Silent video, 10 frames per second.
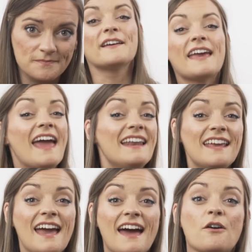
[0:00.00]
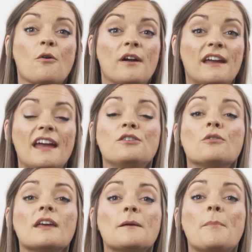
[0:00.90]
Click any category and
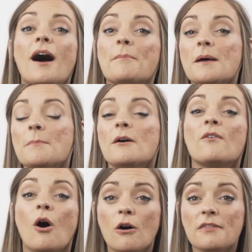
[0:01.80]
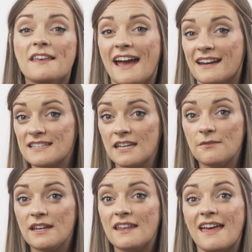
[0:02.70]
you'll get a pop-up of all the
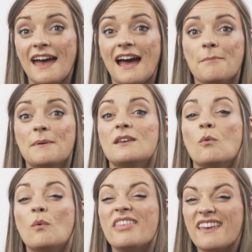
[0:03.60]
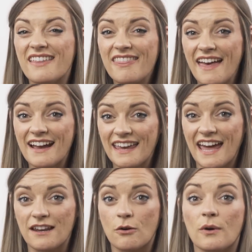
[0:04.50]
activity that happened within that
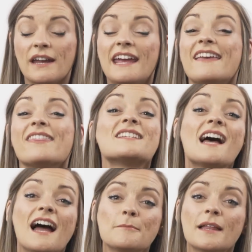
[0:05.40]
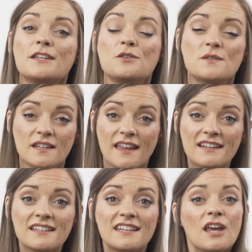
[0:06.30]
category and the timeline you
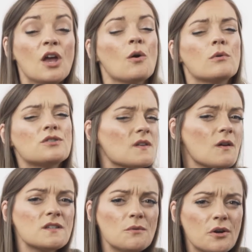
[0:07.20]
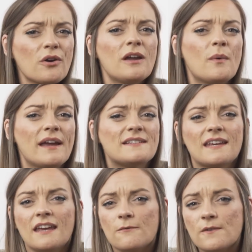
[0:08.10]
selected, which is also also a great way to
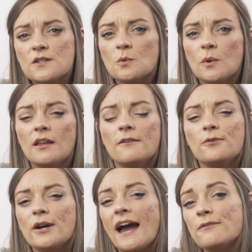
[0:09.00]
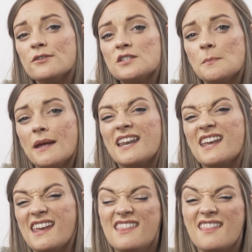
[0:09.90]
get a visual of your average
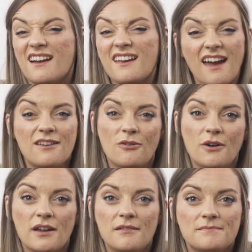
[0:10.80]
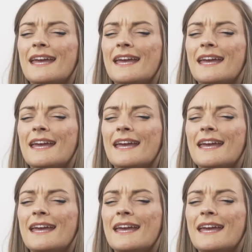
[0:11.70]
spending in that category.